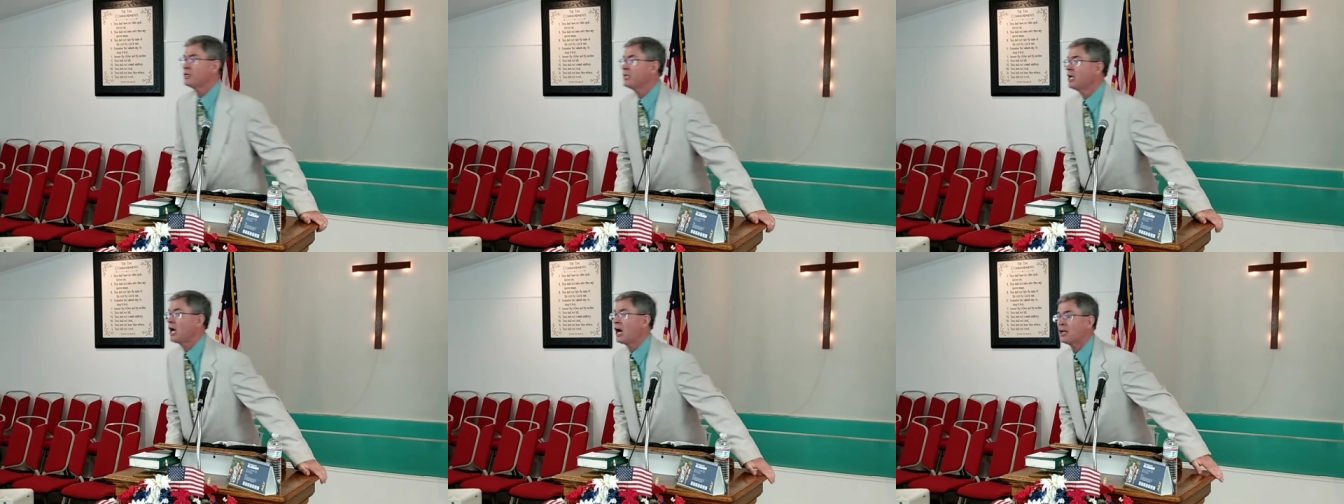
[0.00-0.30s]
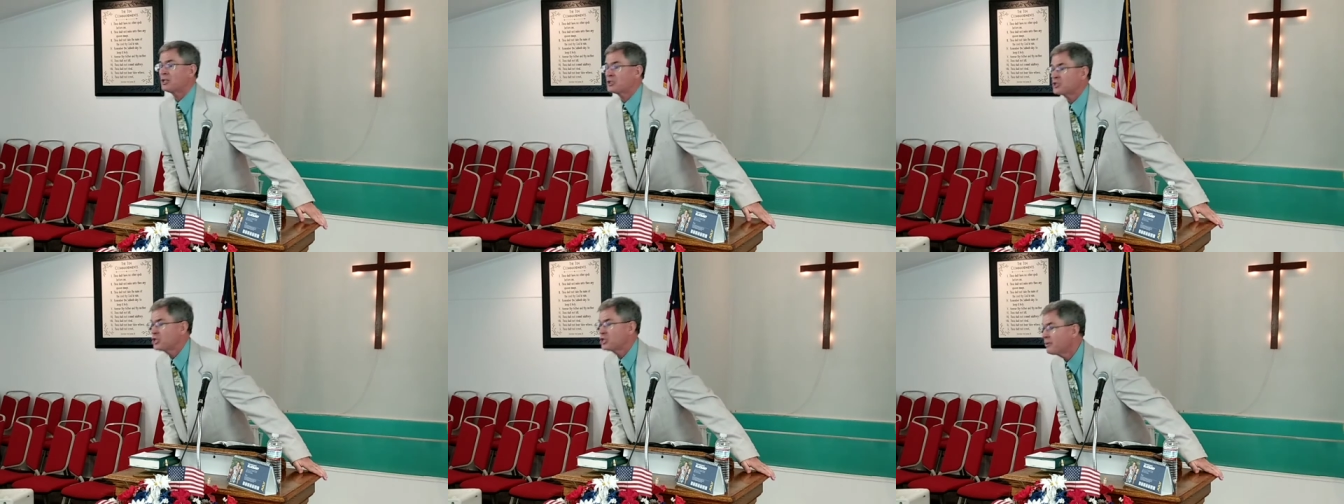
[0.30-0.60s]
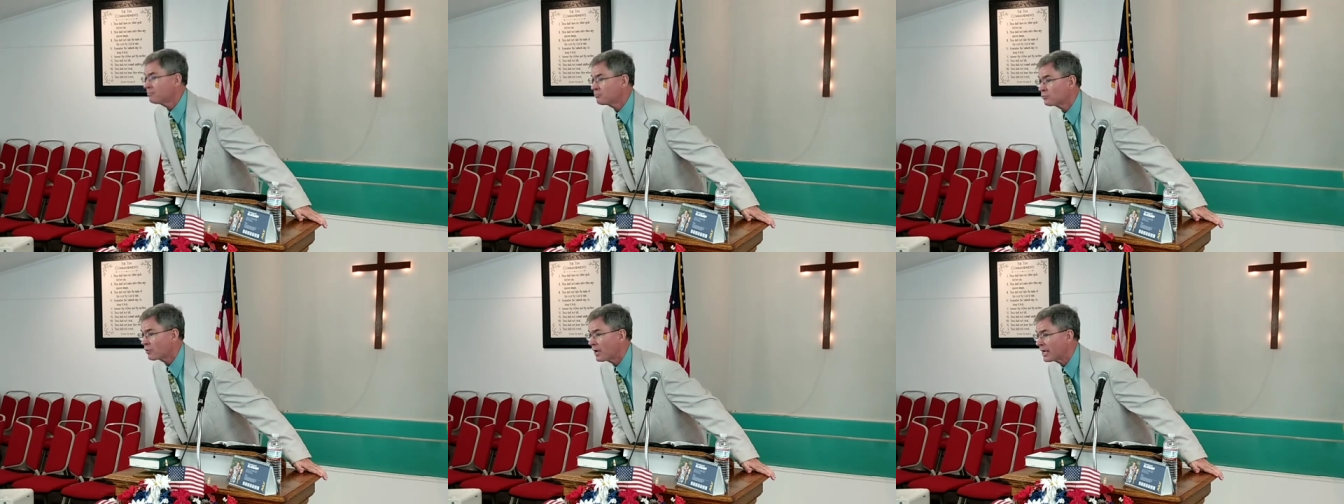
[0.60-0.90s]
He got
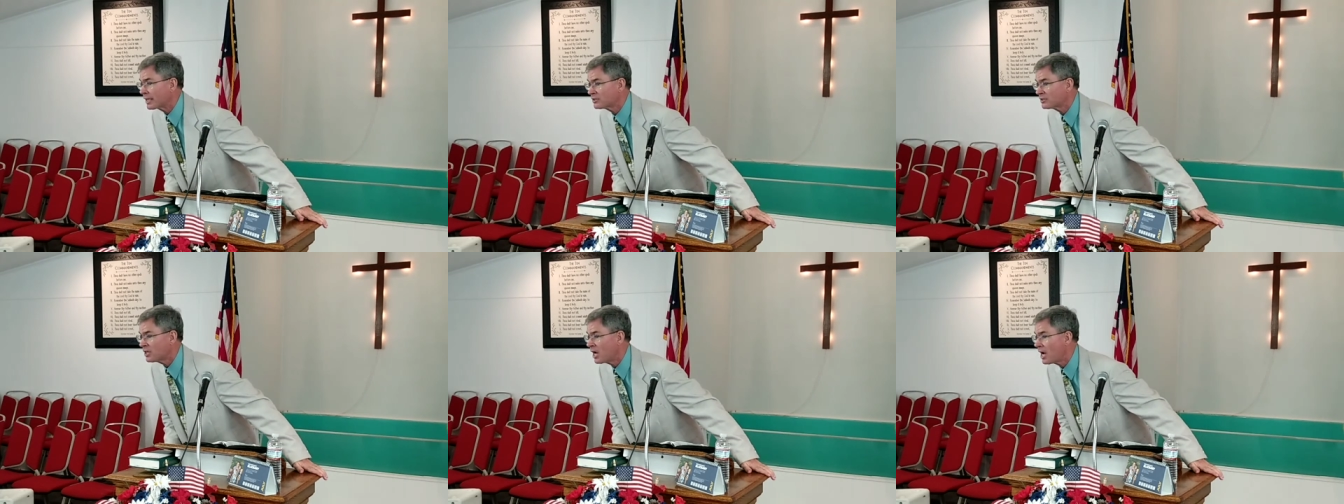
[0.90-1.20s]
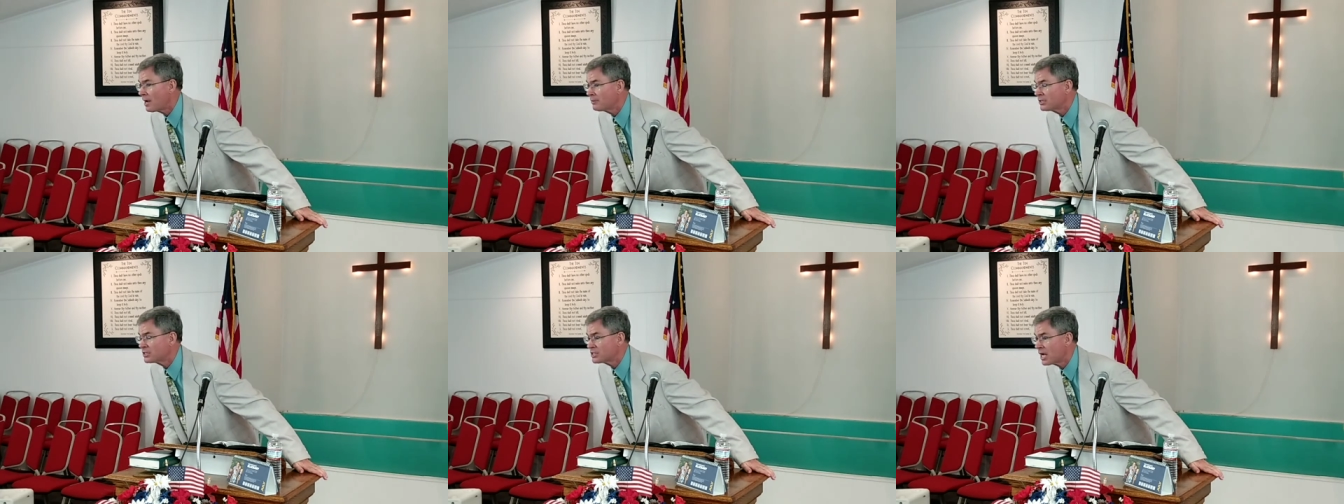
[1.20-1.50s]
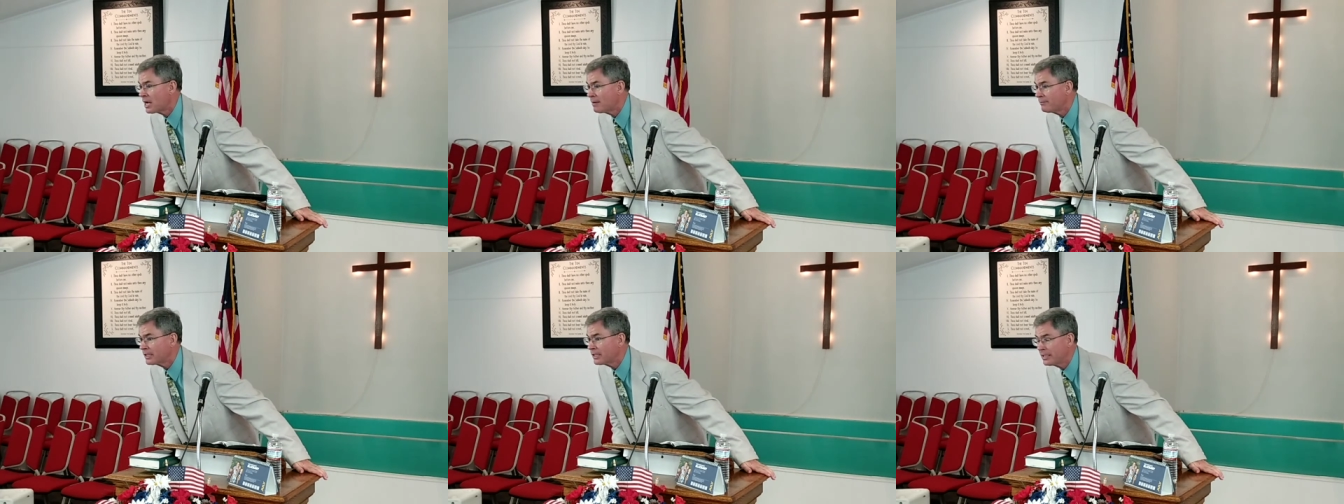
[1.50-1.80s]
shipwrecked time and
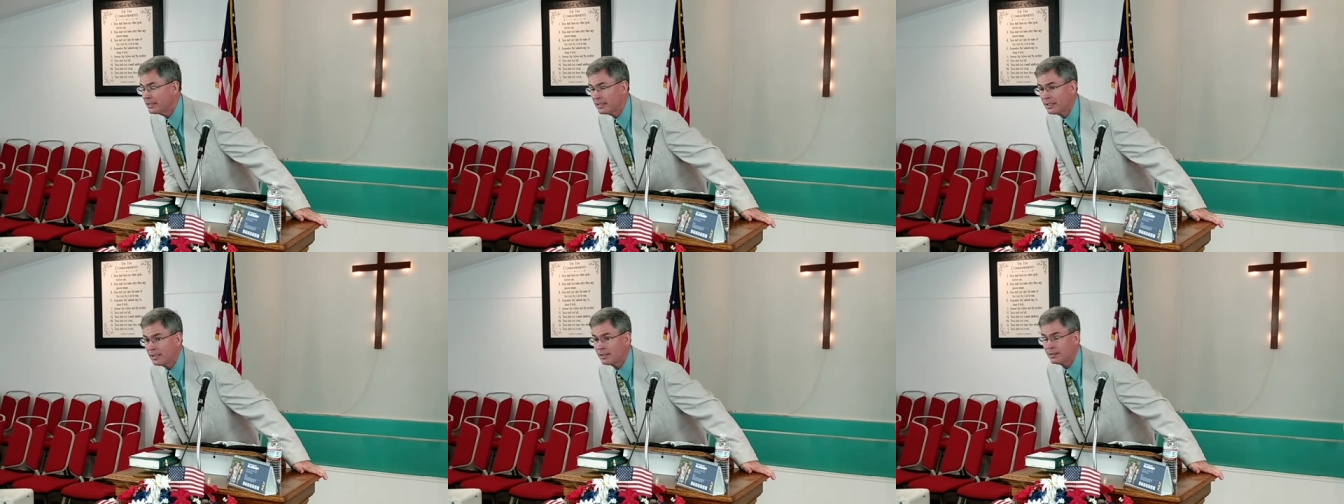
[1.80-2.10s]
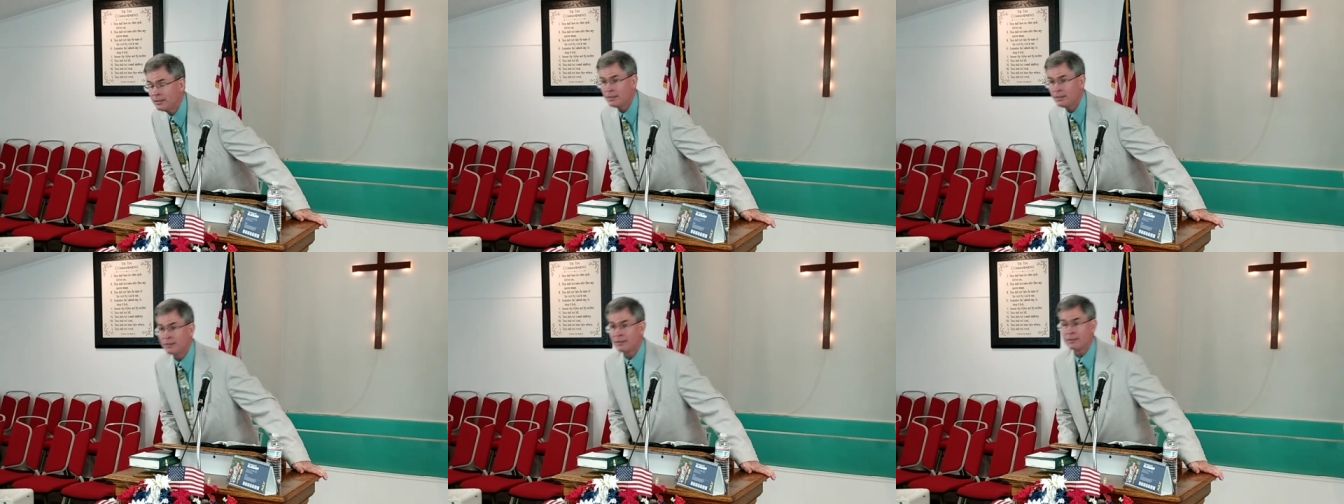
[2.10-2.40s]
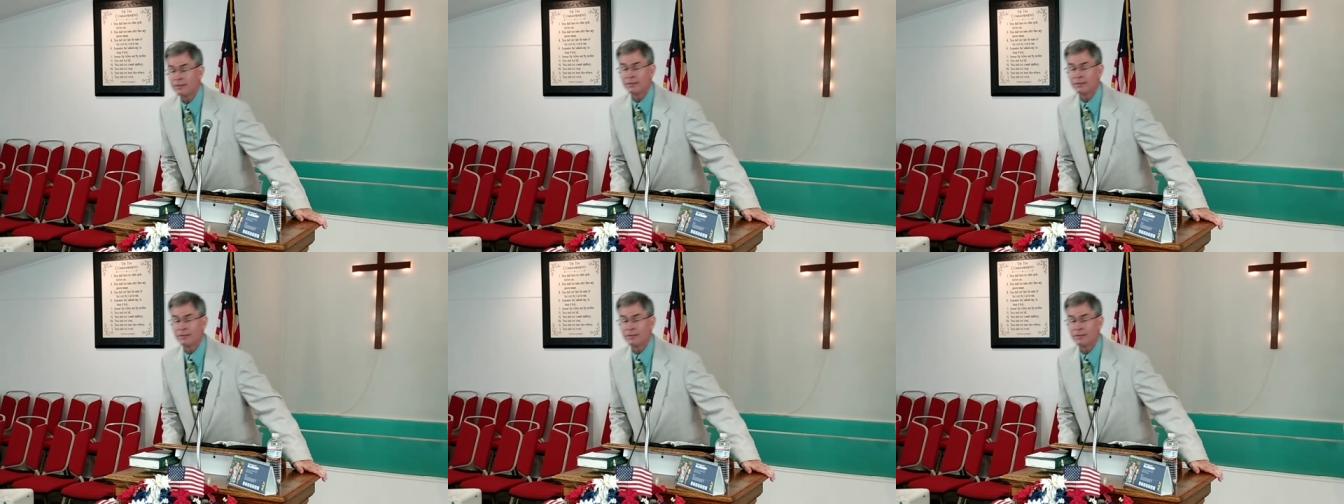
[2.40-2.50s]
time again.